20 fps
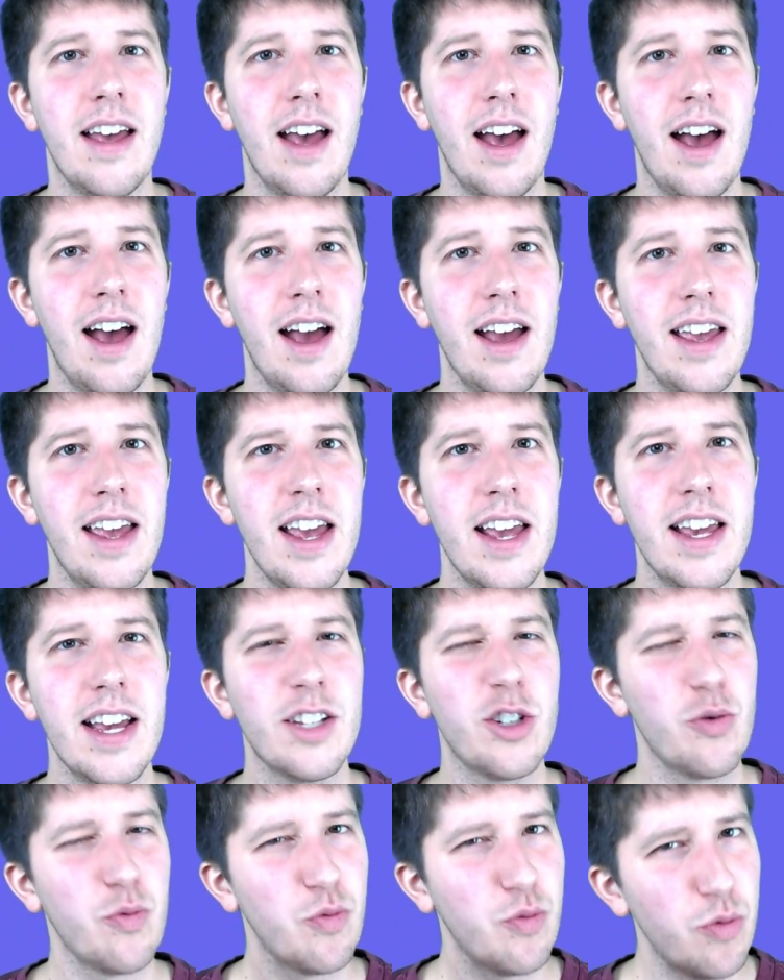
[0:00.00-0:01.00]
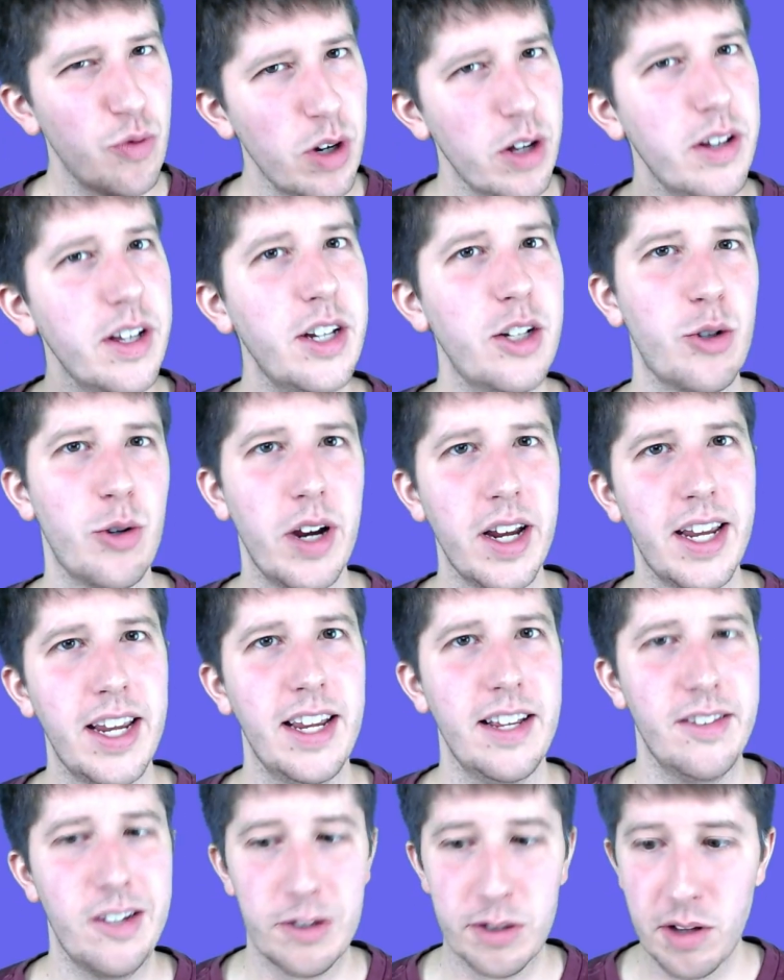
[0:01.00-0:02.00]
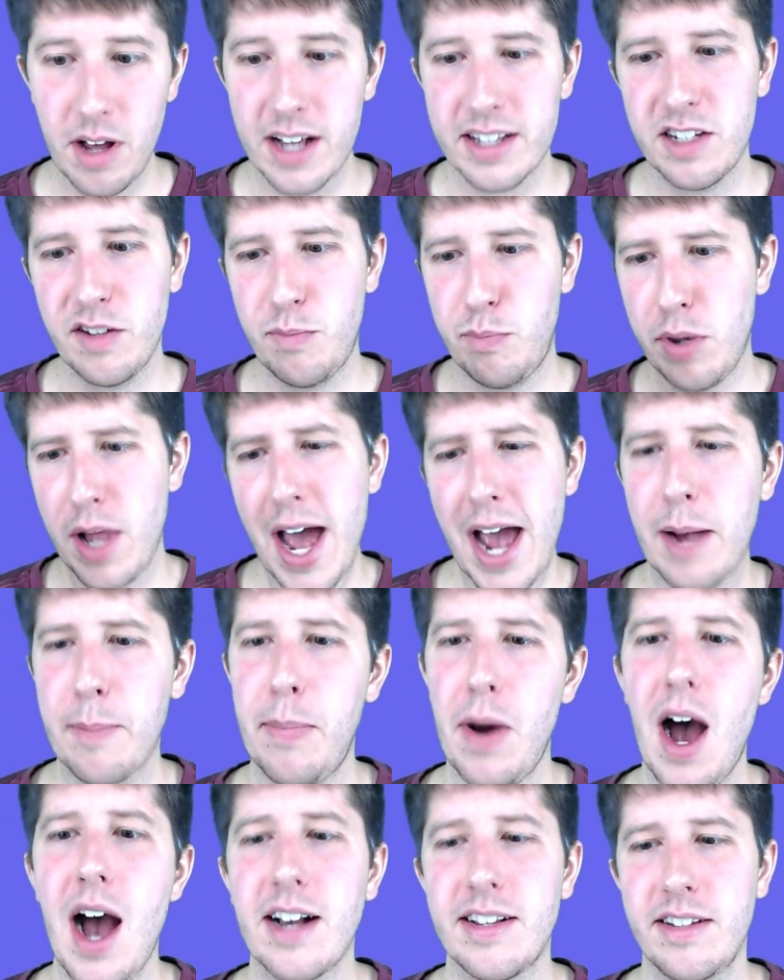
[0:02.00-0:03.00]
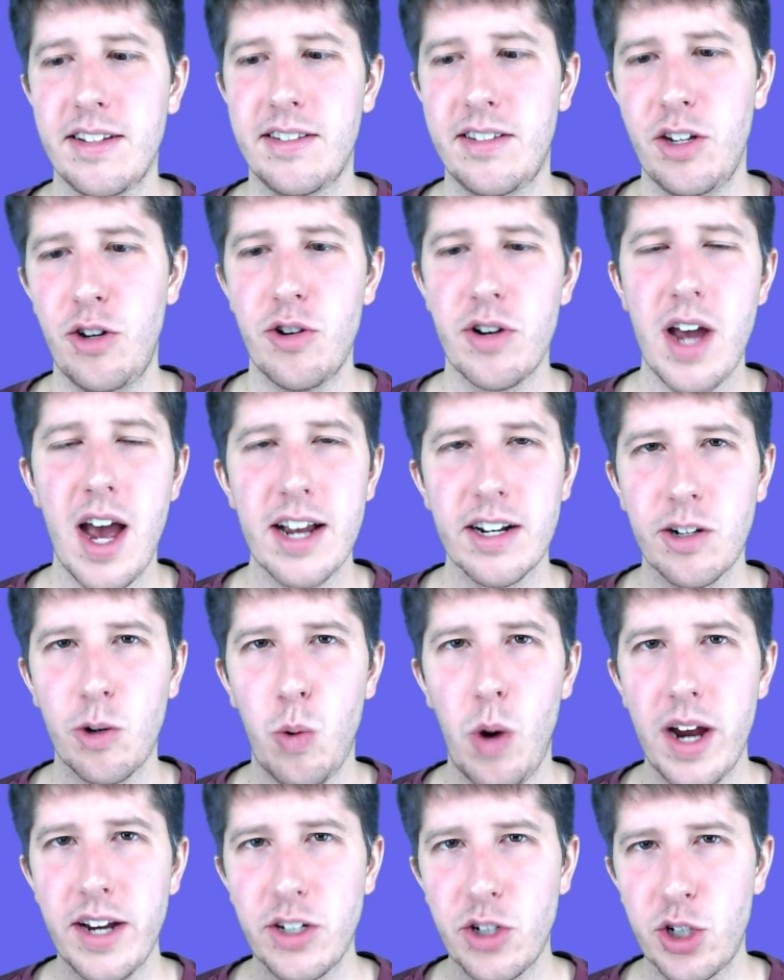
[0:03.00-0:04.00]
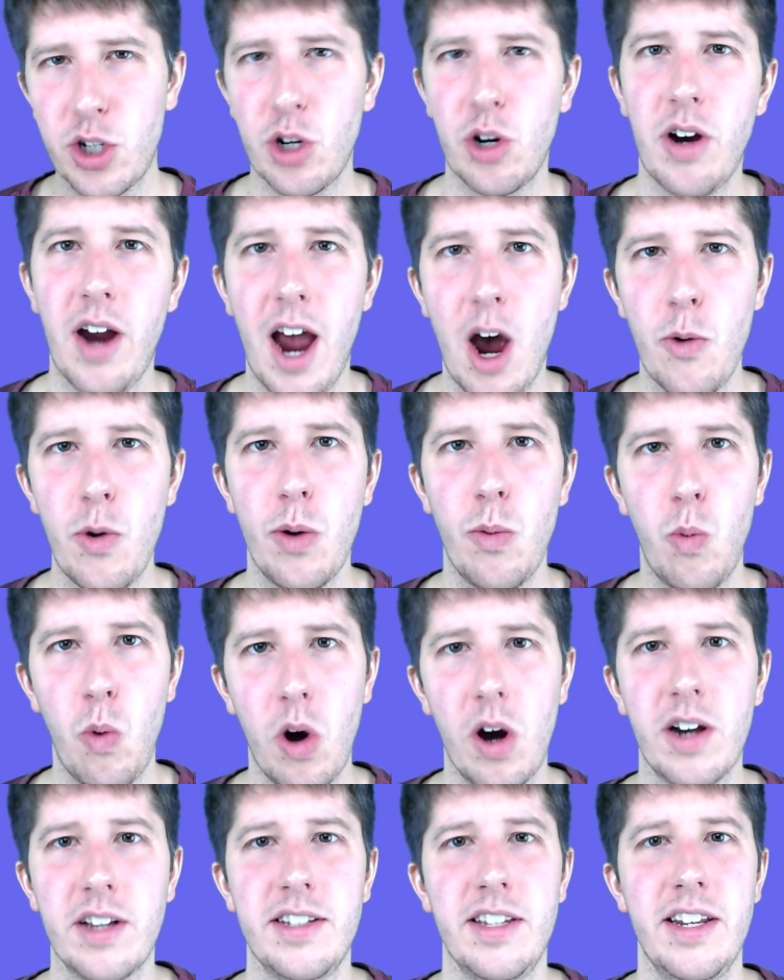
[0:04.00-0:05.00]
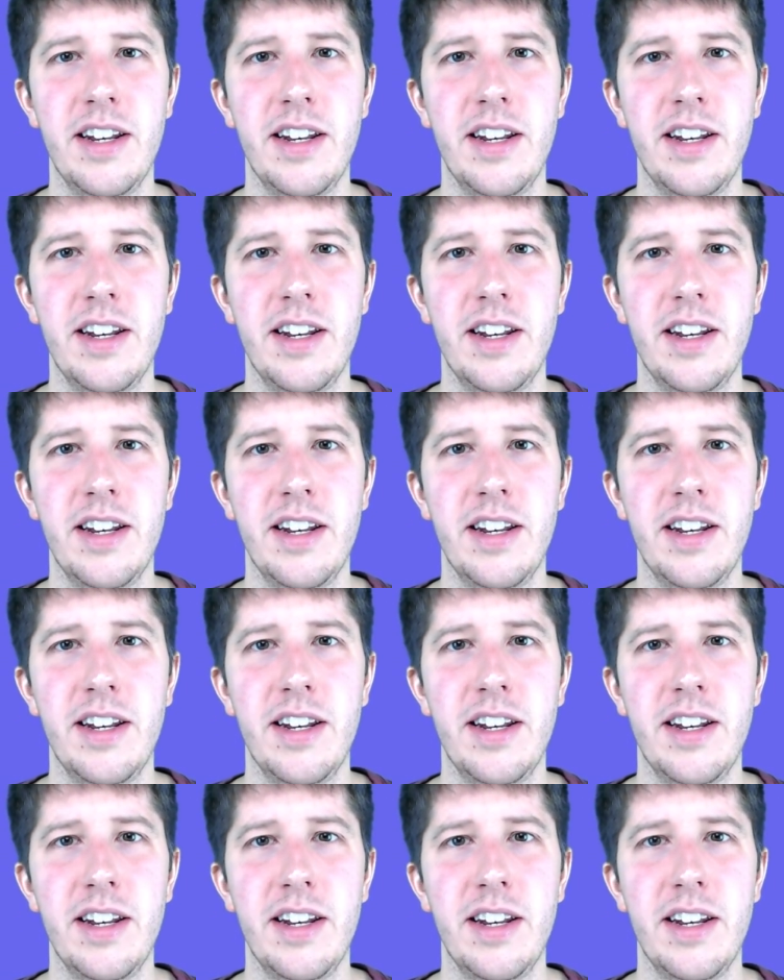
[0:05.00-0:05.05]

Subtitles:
it gets really tricky, and there's lots of black boxes that you're not quite sure how it works.